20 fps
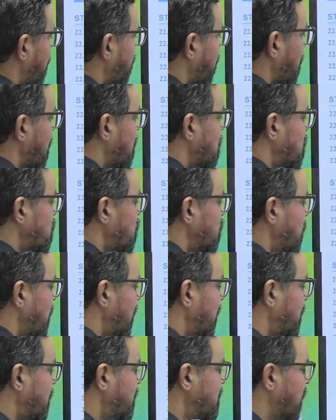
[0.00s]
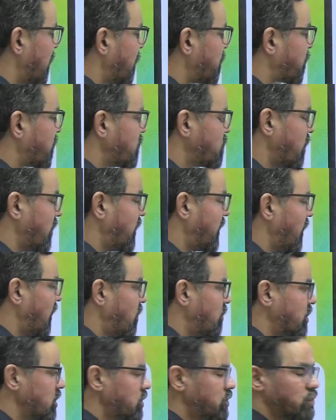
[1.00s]
instruments, term
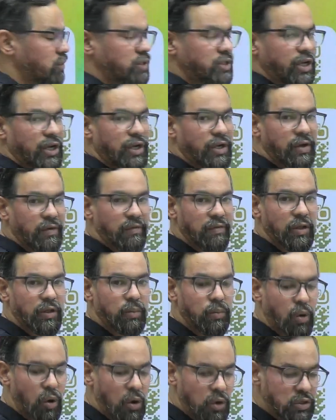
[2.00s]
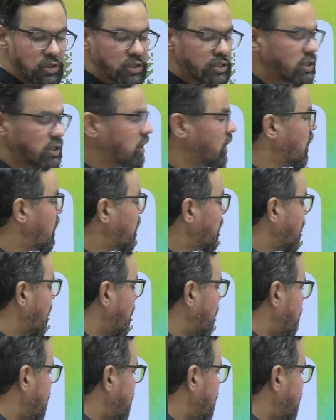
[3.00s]
associated with bonds. Then we